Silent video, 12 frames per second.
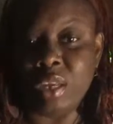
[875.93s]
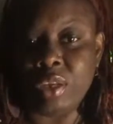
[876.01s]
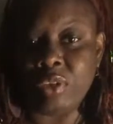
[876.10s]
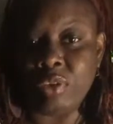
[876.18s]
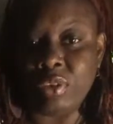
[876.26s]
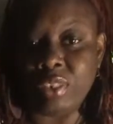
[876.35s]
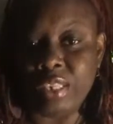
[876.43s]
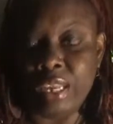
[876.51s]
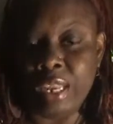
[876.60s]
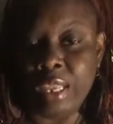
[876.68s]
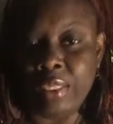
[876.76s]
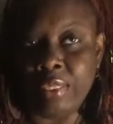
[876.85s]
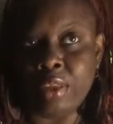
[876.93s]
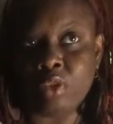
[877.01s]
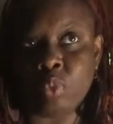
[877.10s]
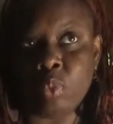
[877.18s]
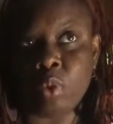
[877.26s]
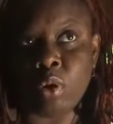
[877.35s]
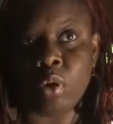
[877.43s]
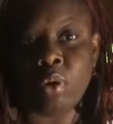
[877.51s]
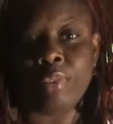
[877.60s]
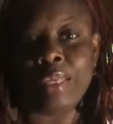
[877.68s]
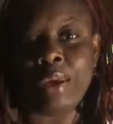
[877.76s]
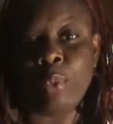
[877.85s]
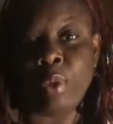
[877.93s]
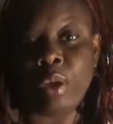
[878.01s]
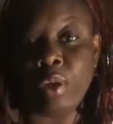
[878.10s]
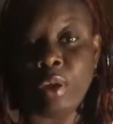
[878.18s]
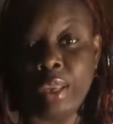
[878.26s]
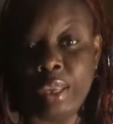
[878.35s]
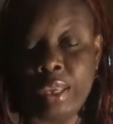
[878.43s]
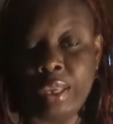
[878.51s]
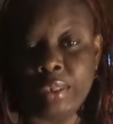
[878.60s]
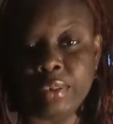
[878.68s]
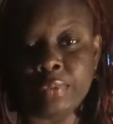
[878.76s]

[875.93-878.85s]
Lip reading: understand this world that we are in.